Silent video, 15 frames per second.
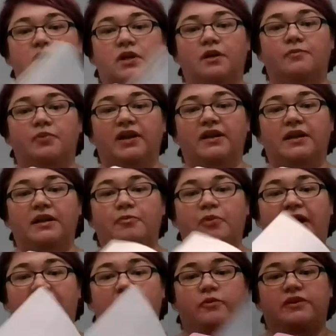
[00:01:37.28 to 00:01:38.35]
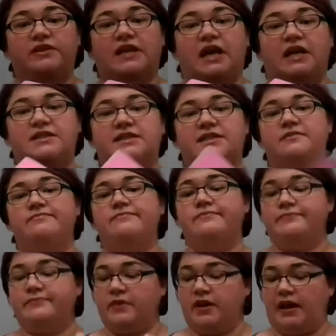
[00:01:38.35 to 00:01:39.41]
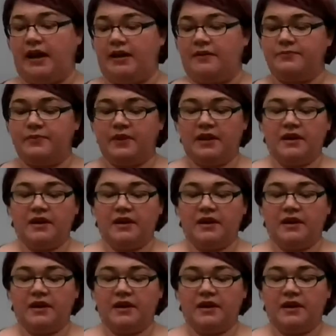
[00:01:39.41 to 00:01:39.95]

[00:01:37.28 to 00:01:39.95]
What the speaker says: Completely blank with dots, okay?